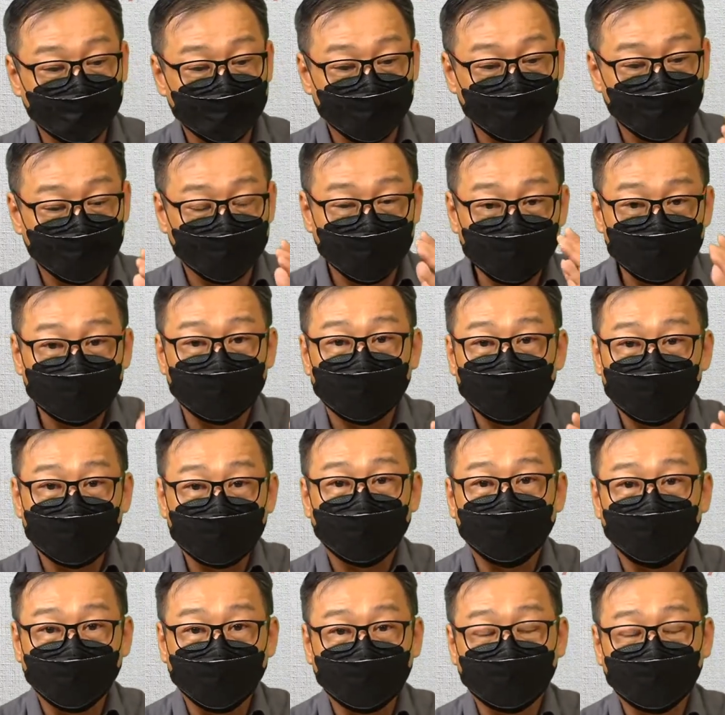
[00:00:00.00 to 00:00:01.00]
Wilfred
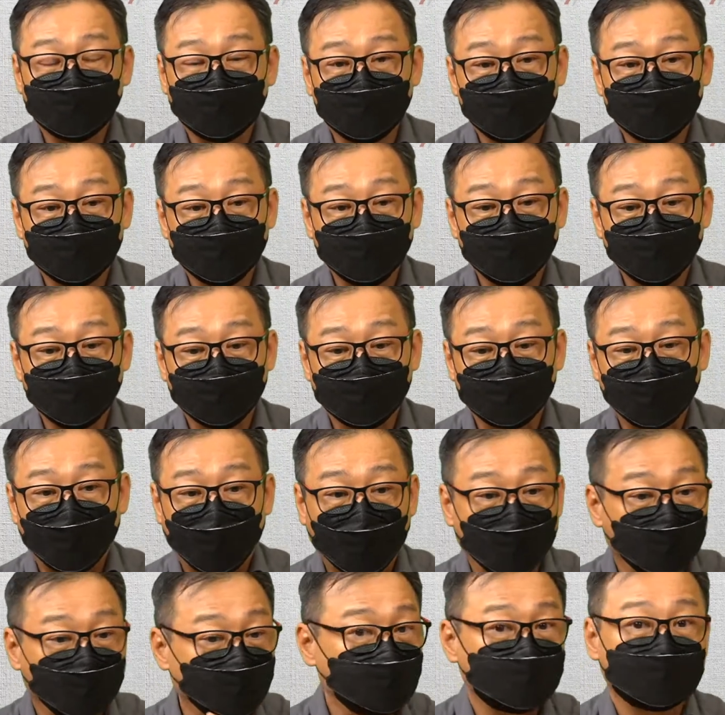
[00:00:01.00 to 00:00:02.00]
Yap want to do,
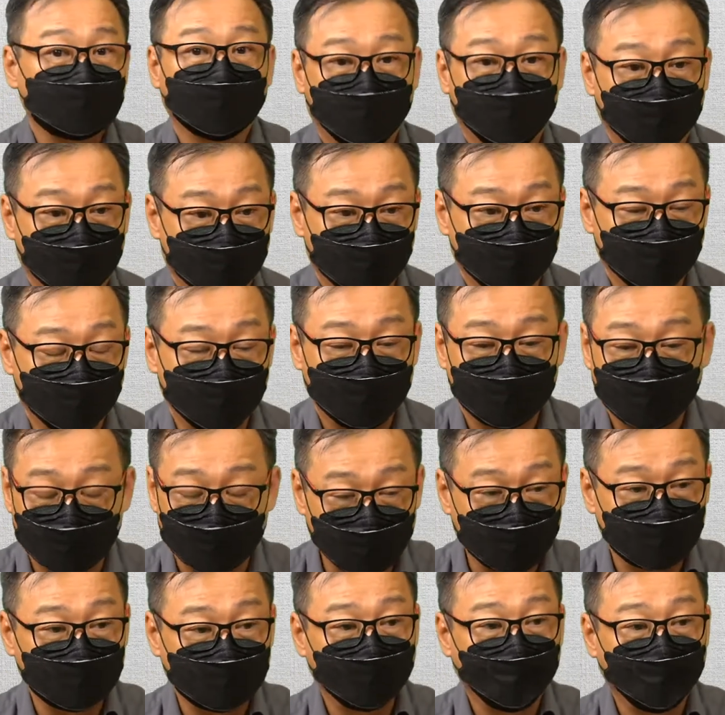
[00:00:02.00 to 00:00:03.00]
I will support
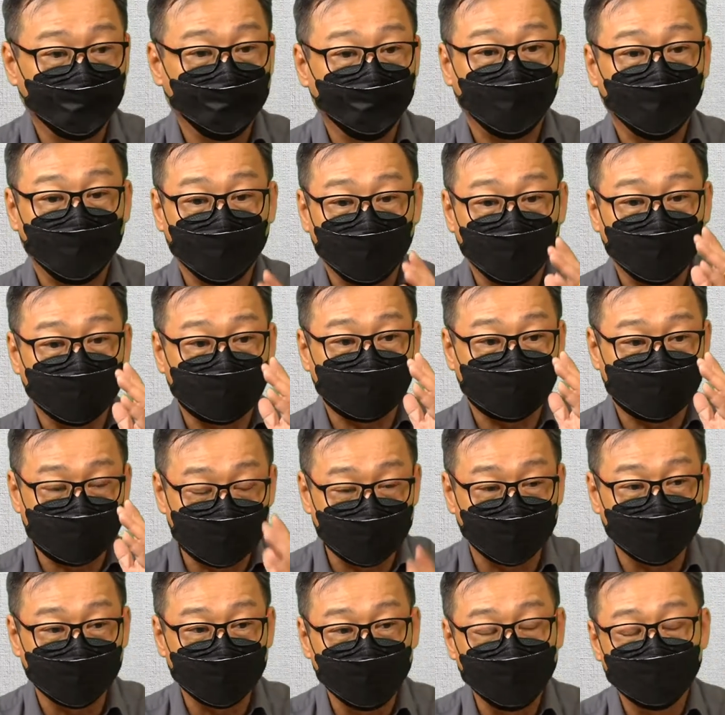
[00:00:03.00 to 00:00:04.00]
because it is
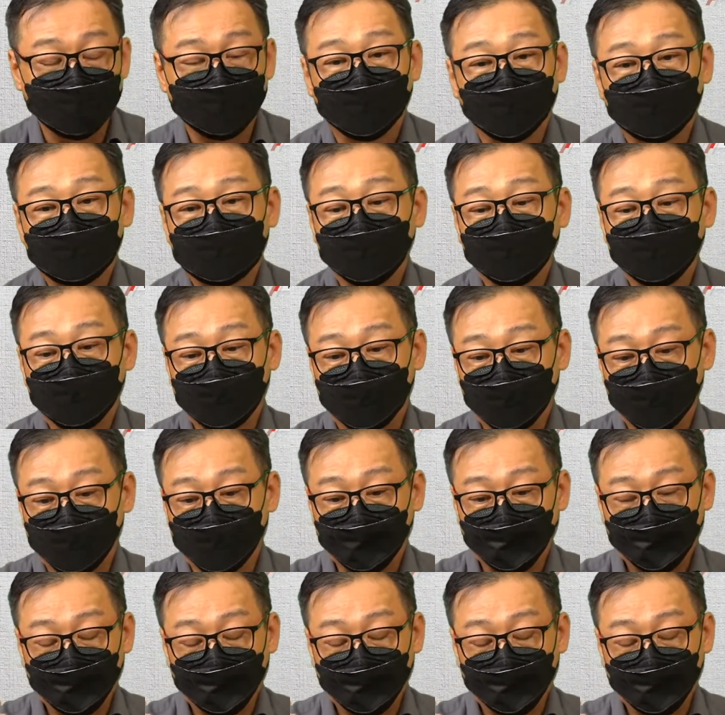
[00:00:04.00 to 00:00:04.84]
so important that